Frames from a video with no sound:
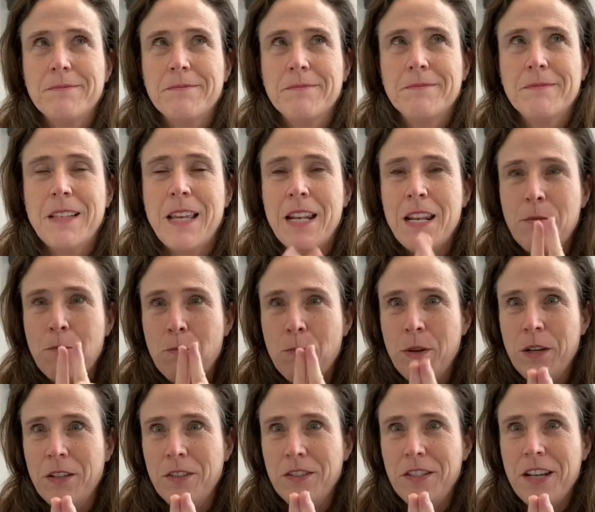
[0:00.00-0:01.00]
And it
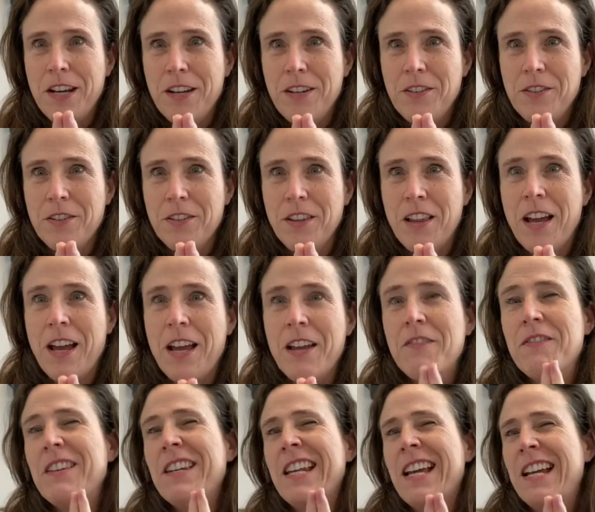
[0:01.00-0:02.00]
will change your
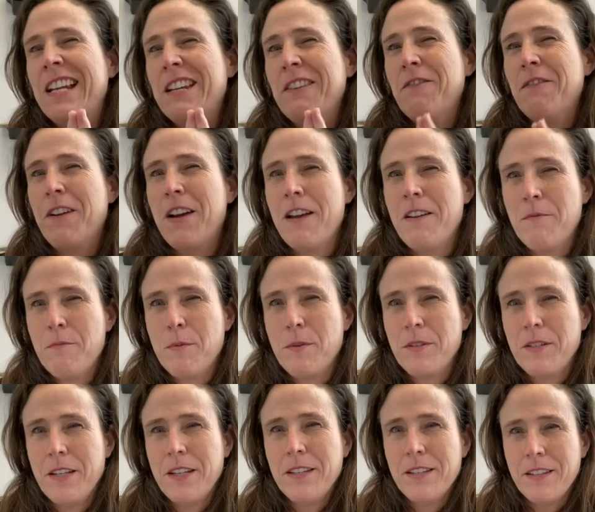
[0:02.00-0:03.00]
life
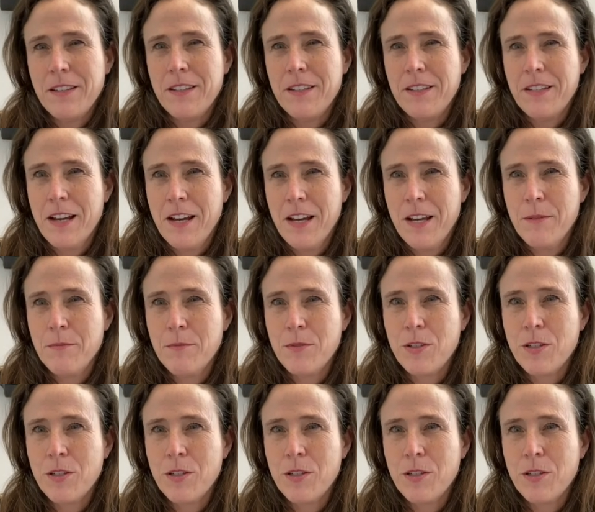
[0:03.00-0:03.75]
95% of the time.